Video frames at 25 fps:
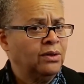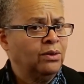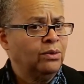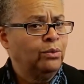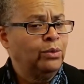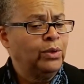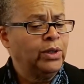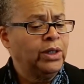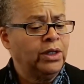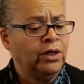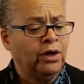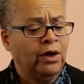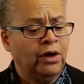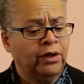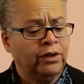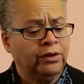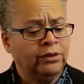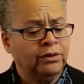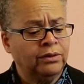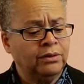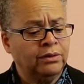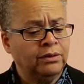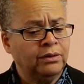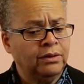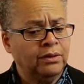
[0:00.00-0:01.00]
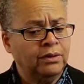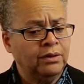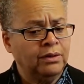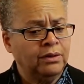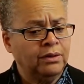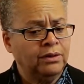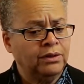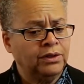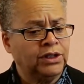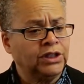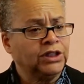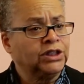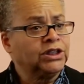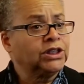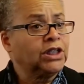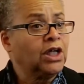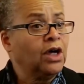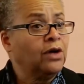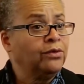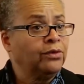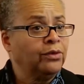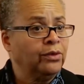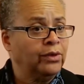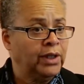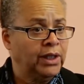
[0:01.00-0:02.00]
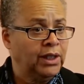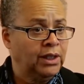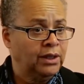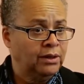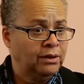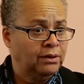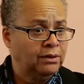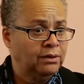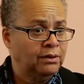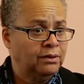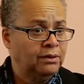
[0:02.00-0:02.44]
we are discovering